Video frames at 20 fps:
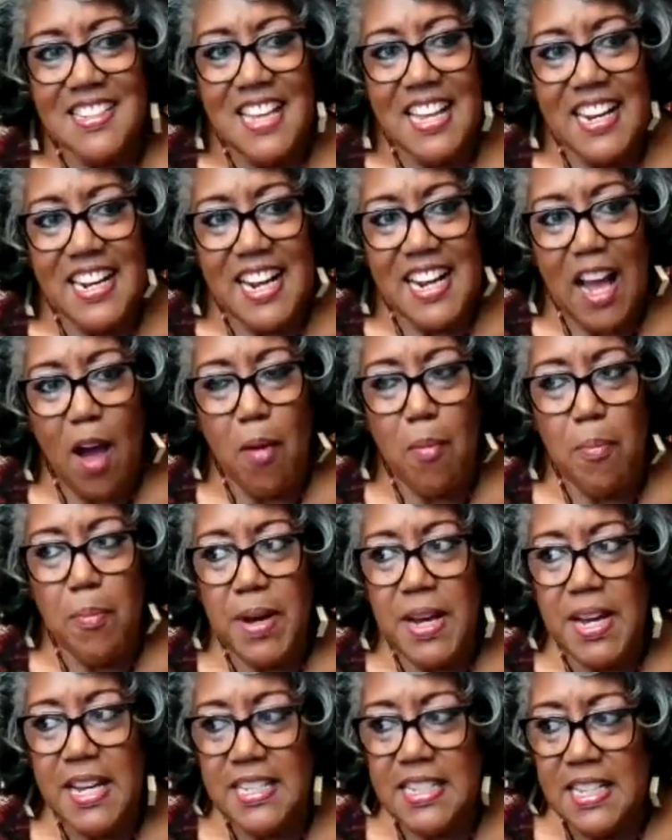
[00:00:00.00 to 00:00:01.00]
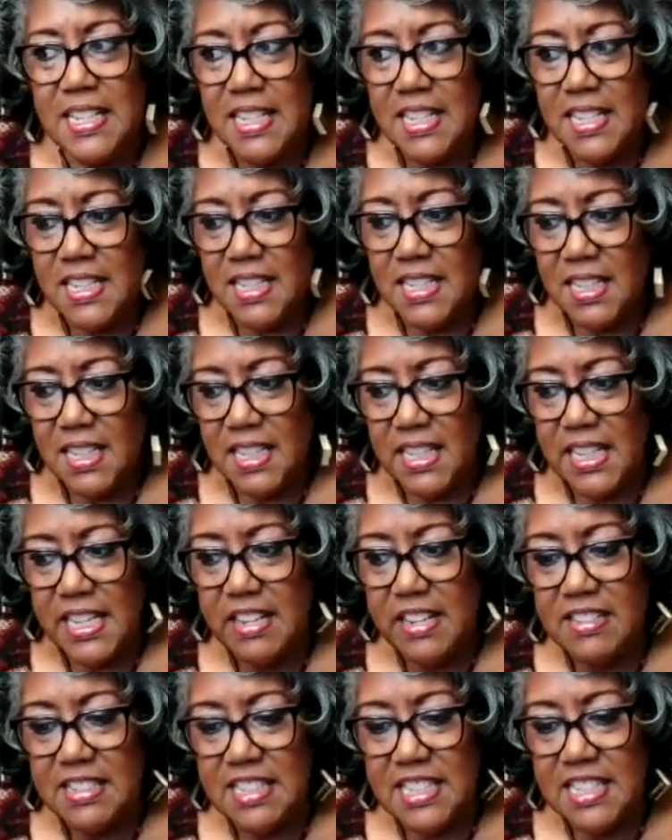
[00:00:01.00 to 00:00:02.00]
to let it out. But
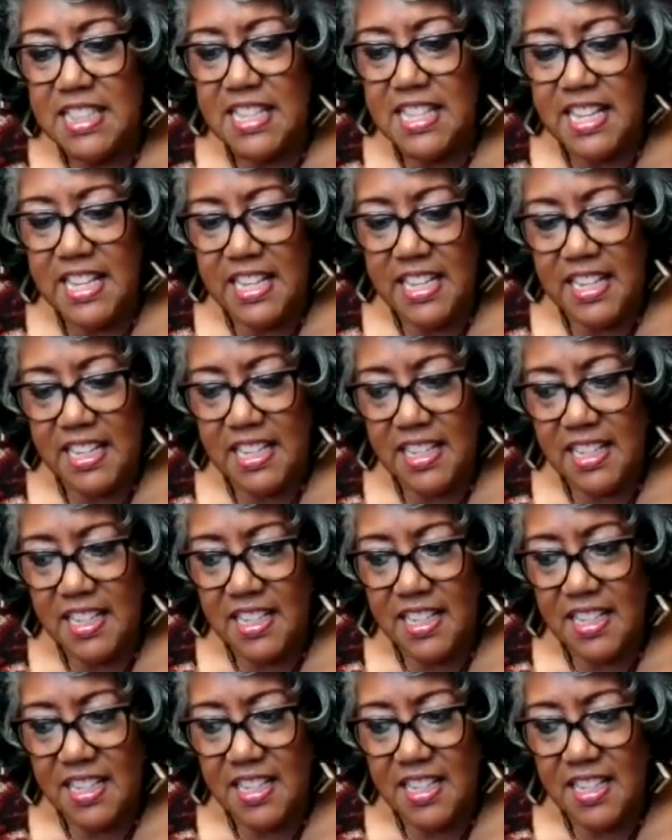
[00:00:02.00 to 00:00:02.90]
here's the thing: